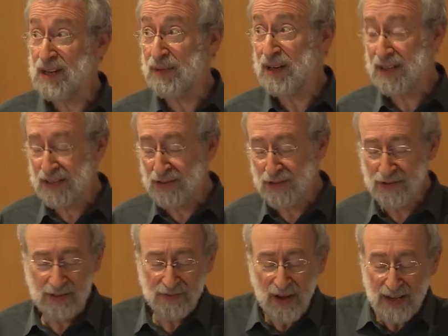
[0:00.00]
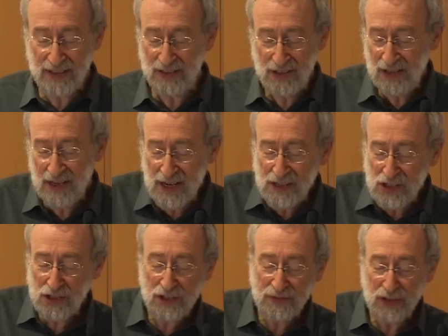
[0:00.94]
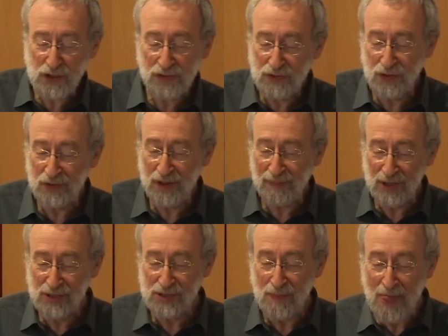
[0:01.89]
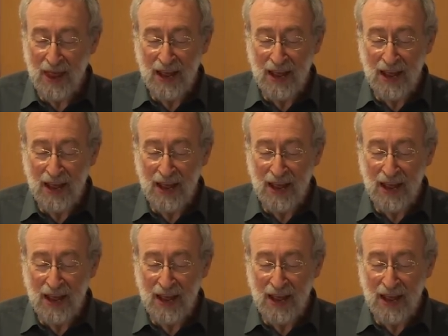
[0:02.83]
I mean, dividing integer division of 2 numbers.